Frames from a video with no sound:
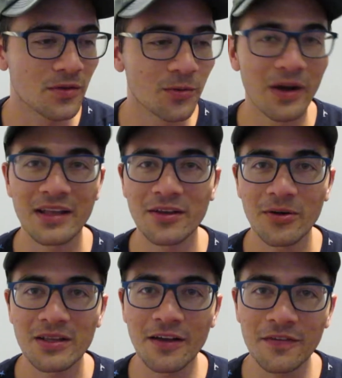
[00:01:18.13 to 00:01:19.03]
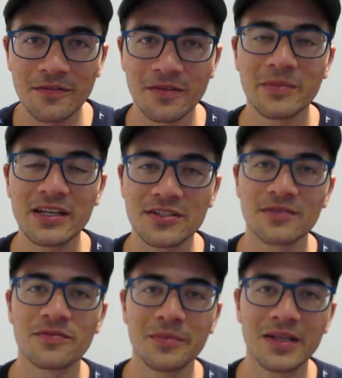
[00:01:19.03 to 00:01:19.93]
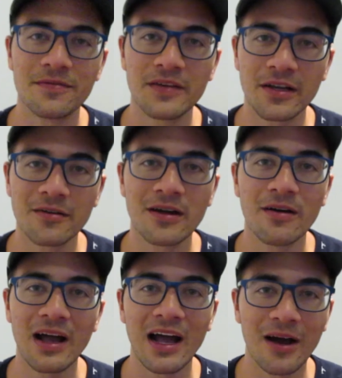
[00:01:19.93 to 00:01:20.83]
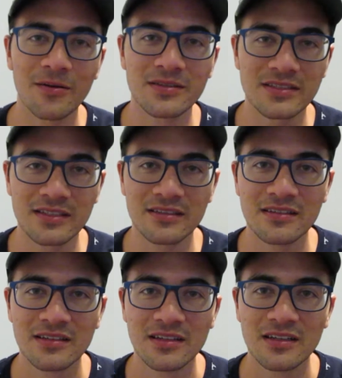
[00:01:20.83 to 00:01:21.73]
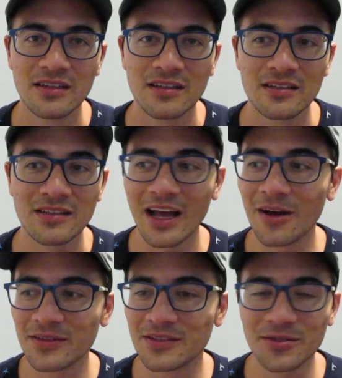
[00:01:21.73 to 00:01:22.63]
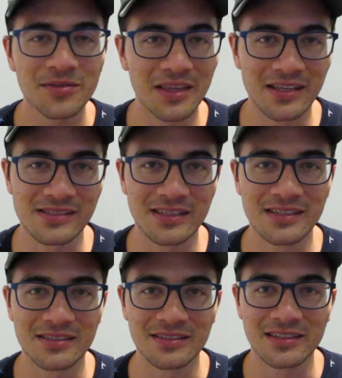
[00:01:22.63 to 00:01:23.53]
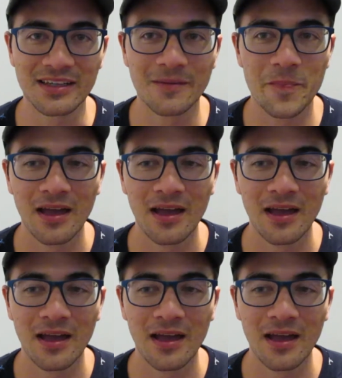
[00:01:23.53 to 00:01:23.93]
Do I know enough information for me to figure out how to do things easily?